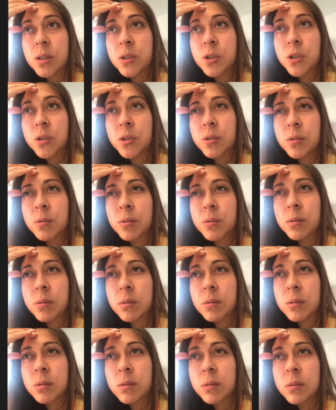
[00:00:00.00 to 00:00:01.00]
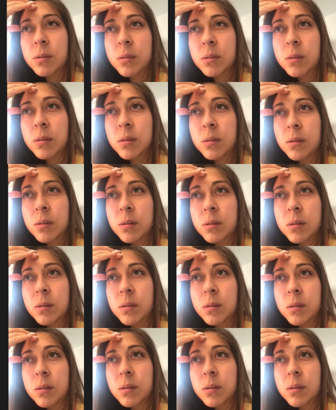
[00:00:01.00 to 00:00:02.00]
June.
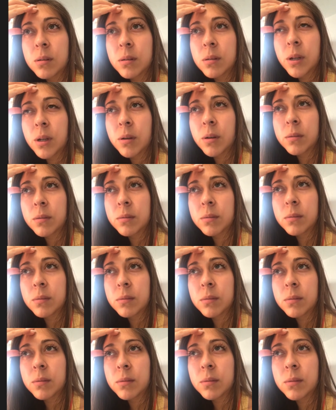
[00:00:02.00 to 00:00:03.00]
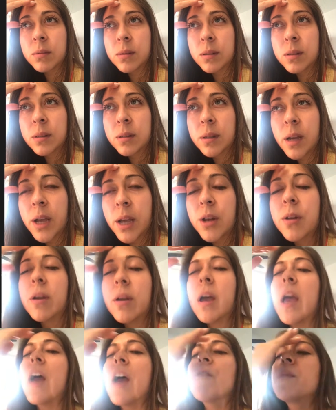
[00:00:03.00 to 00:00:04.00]
No. I
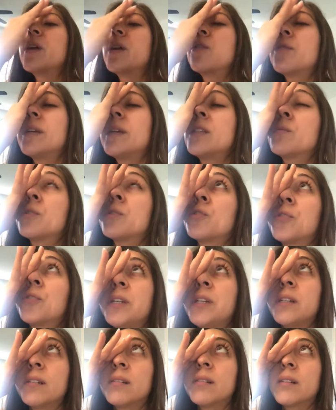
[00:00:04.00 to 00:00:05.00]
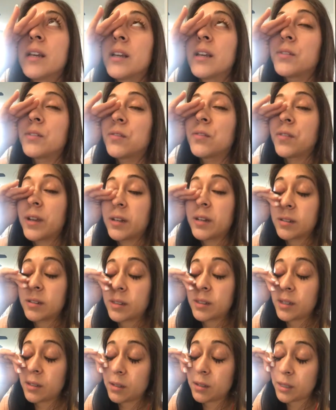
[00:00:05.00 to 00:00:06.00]
have my Greece retreat. I have to
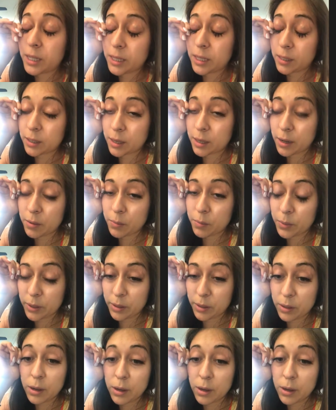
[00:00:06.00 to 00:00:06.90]
see the dates again, but